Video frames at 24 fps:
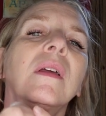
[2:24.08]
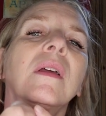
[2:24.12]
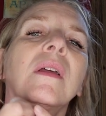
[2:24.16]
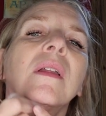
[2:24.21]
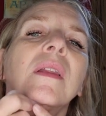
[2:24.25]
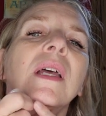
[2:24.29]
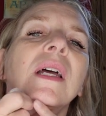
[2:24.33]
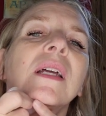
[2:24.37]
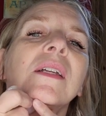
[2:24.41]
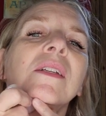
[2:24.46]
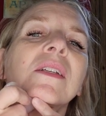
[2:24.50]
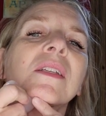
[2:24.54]

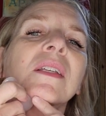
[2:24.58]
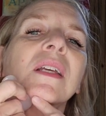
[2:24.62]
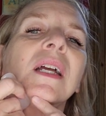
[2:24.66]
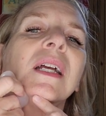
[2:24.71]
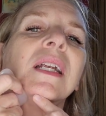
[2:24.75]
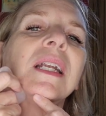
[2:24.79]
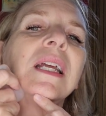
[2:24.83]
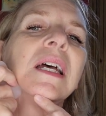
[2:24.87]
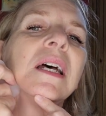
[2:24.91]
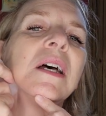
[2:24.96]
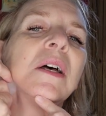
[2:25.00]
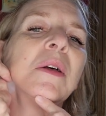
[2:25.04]
That just
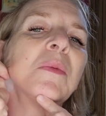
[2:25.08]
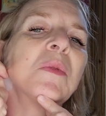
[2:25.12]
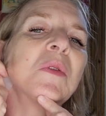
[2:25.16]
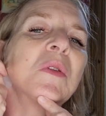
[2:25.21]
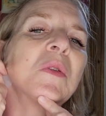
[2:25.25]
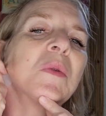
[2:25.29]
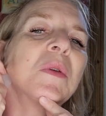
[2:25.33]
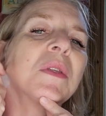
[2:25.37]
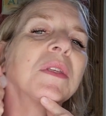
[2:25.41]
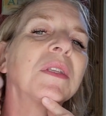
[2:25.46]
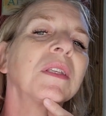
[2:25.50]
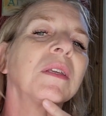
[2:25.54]
kind of
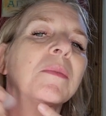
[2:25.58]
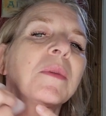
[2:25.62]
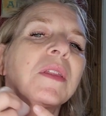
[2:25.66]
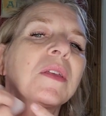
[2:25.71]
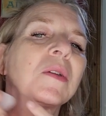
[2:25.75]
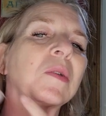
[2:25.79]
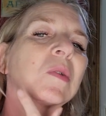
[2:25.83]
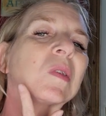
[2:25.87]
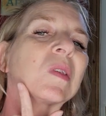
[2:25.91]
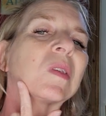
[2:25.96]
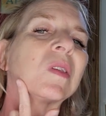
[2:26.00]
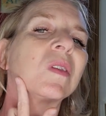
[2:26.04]
helps with some of
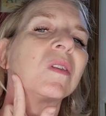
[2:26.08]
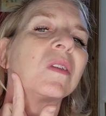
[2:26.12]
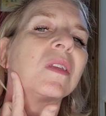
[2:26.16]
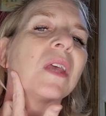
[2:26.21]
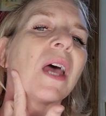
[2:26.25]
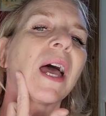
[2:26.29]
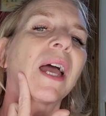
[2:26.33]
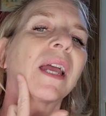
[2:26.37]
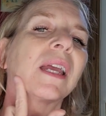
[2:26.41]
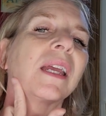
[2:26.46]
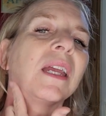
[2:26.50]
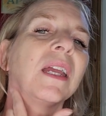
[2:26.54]
those
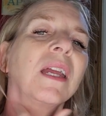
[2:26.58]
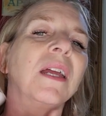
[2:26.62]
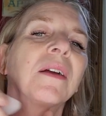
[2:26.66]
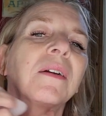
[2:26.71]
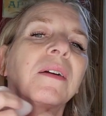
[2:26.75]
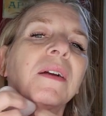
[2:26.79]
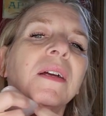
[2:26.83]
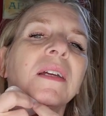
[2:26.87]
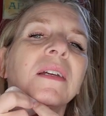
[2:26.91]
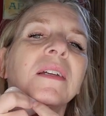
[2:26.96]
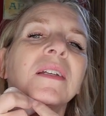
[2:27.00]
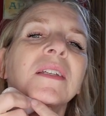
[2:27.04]
saggy
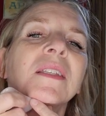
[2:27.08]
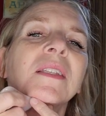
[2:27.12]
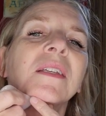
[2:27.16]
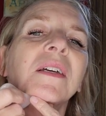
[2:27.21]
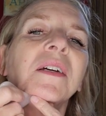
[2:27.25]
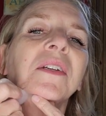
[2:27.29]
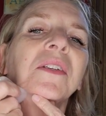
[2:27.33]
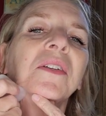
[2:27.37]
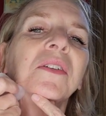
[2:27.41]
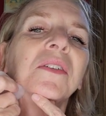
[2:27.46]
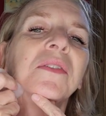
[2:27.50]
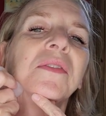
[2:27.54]
areas
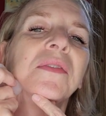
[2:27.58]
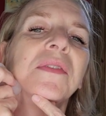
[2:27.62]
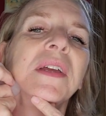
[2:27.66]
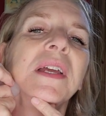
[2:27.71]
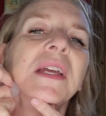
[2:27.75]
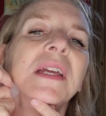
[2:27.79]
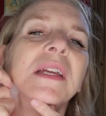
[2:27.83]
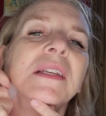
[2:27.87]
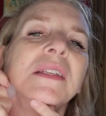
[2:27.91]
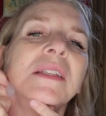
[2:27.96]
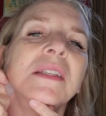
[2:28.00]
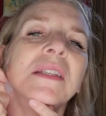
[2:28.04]
on your
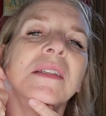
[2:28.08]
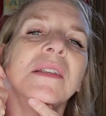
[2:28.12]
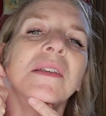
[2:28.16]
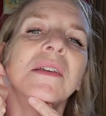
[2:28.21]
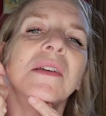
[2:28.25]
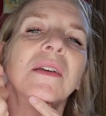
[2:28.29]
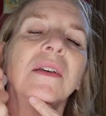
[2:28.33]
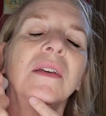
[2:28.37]
face.